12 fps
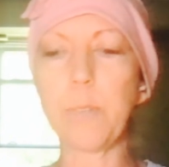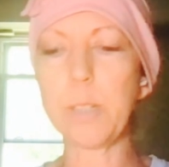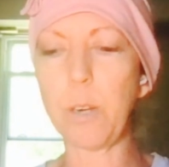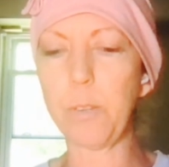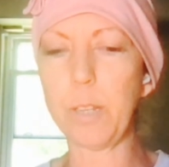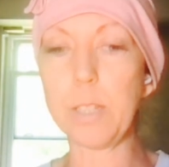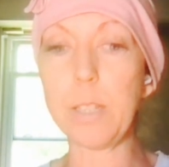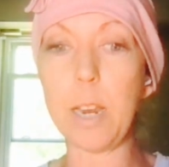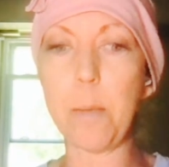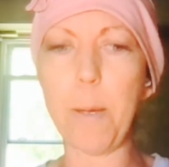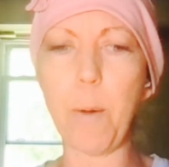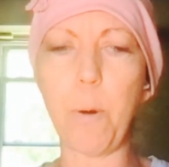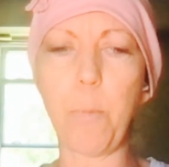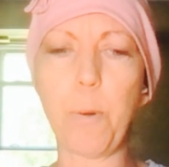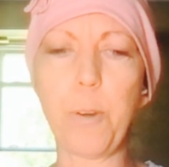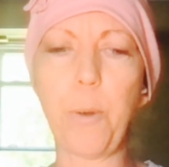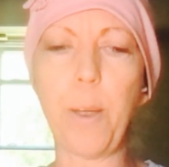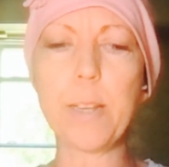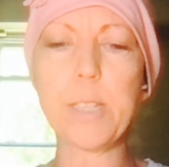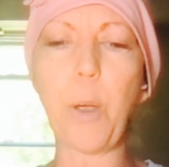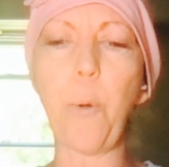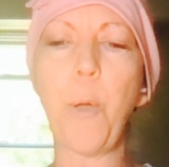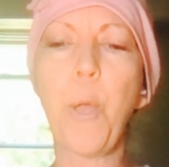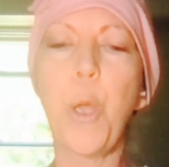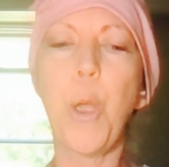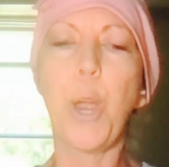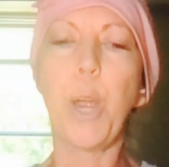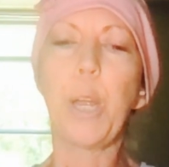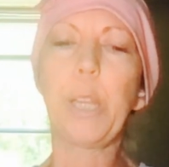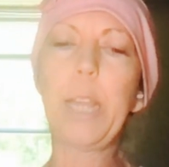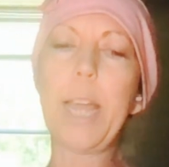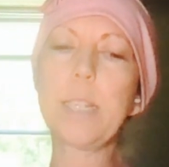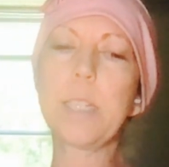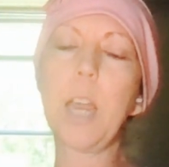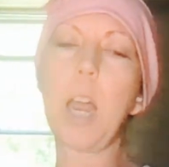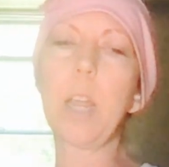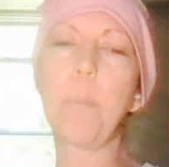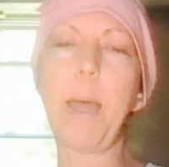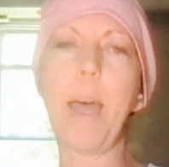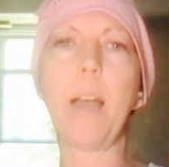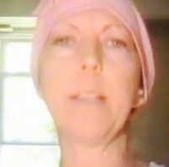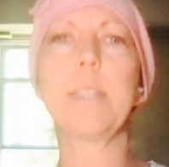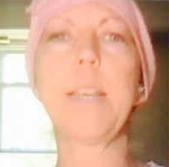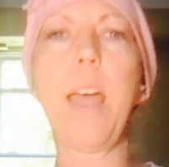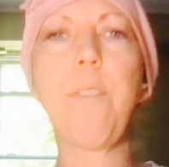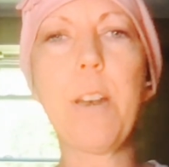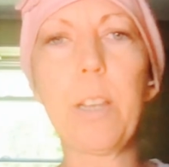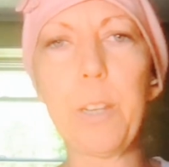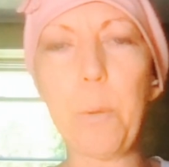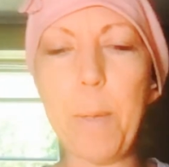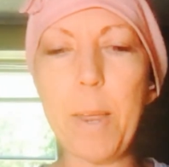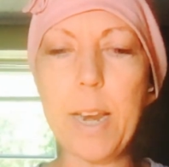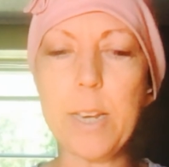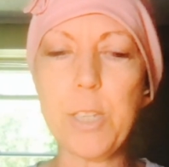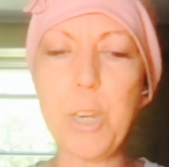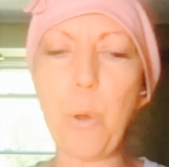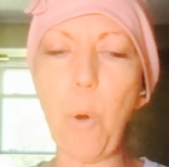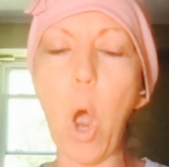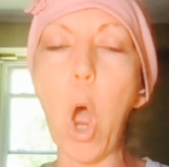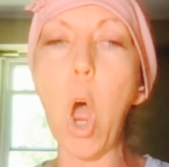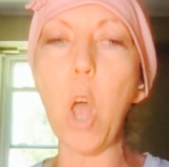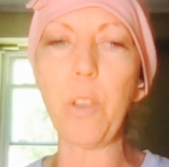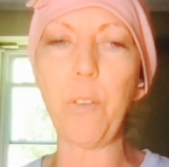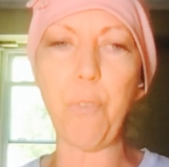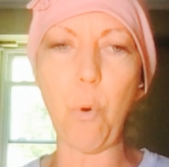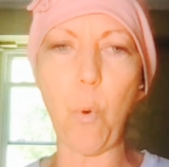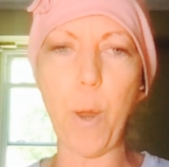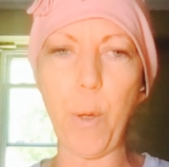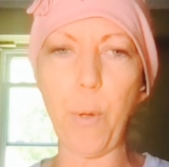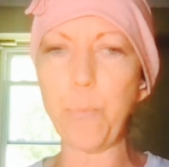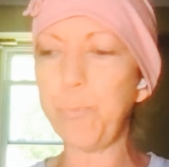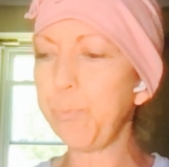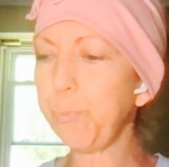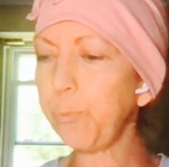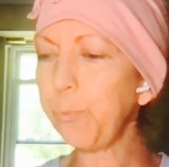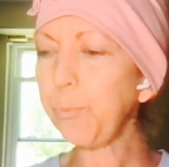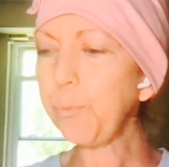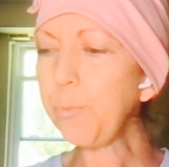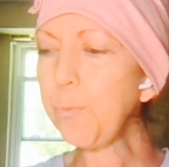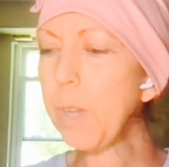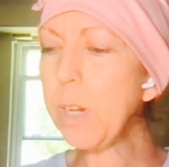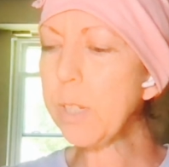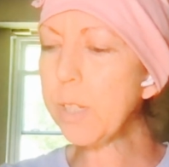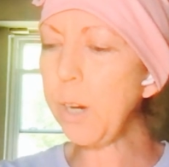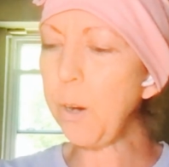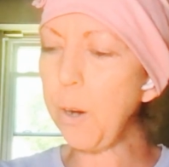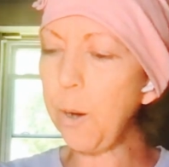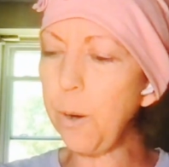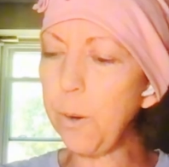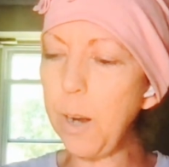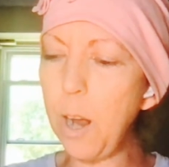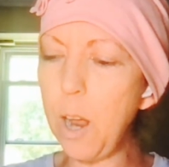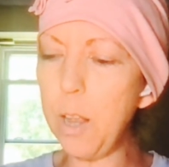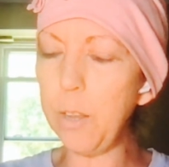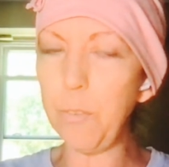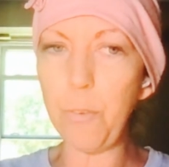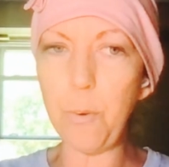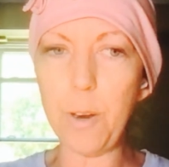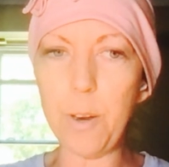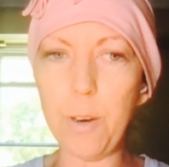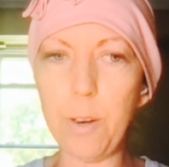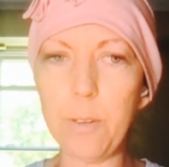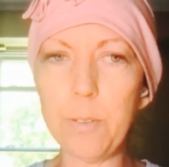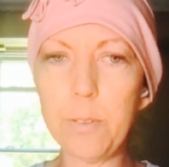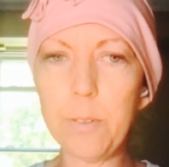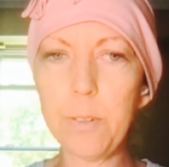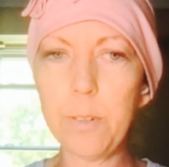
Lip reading: so let's think about what we're doing. So let's dive in a little bit into olive oil. So olive oil,